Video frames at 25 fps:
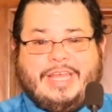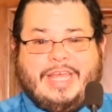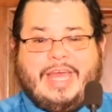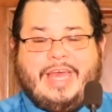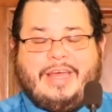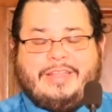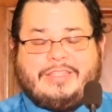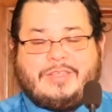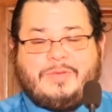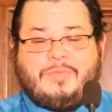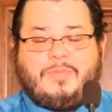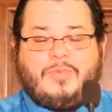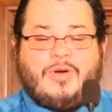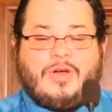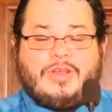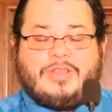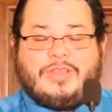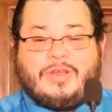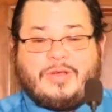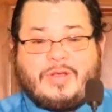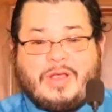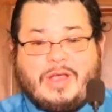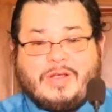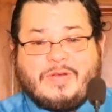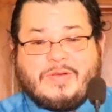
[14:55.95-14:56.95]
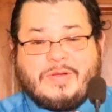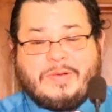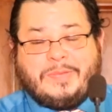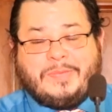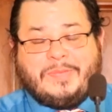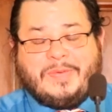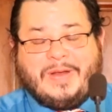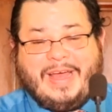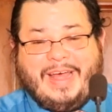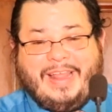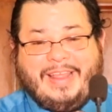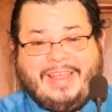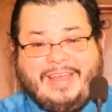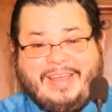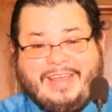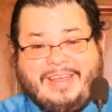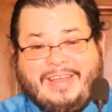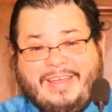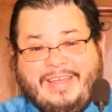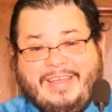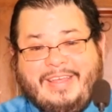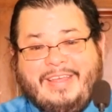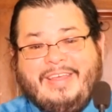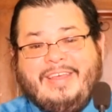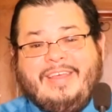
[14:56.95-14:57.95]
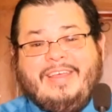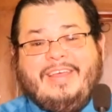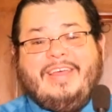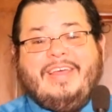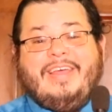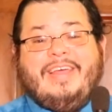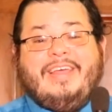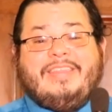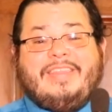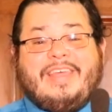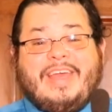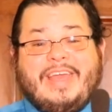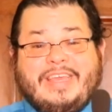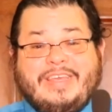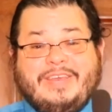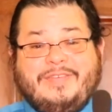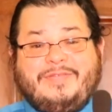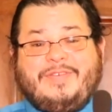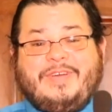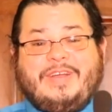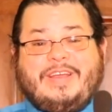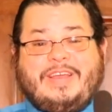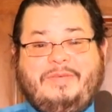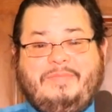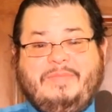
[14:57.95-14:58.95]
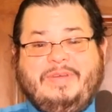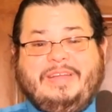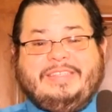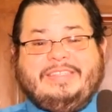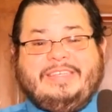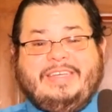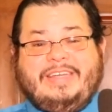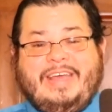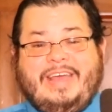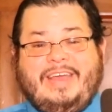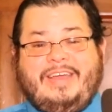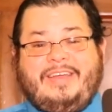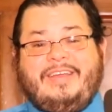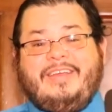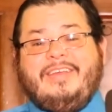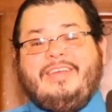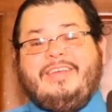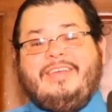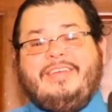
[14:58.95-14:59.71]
and support the Great Ribbon Rally. Thank you for coming today.